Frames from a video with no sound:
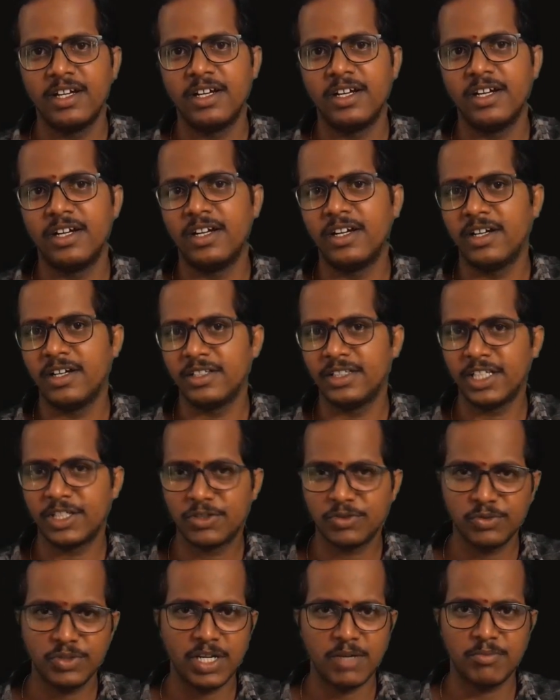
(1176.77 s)

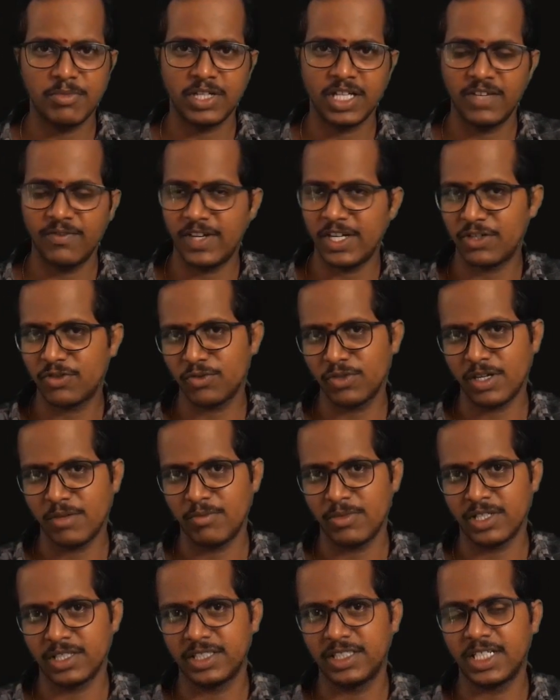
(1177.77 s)
the given two
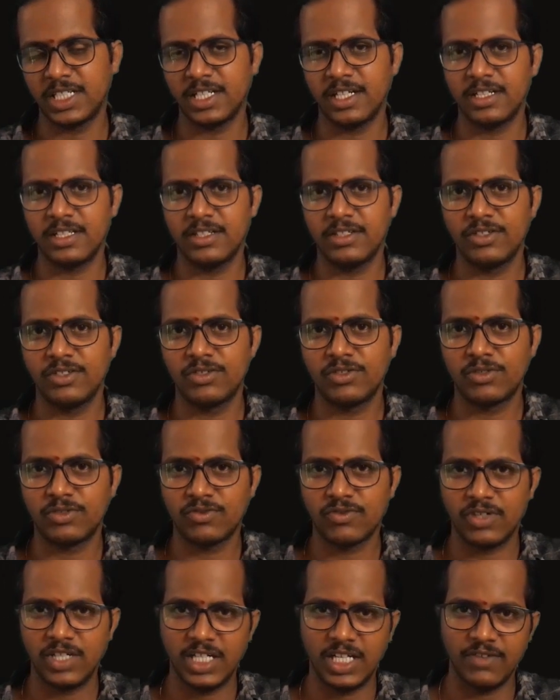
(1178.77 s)
numbers, that are
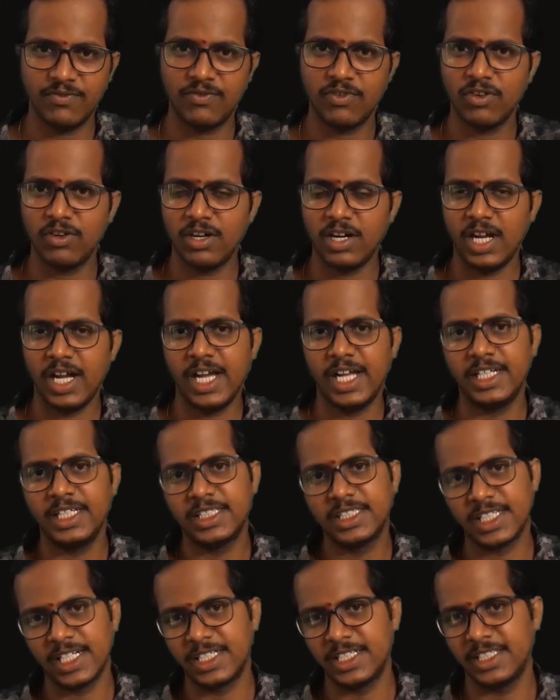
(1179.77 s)
24 and
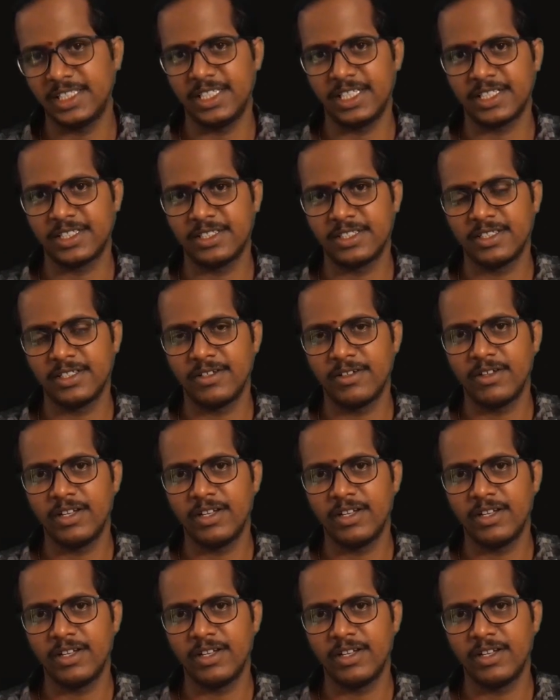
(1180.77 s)
36.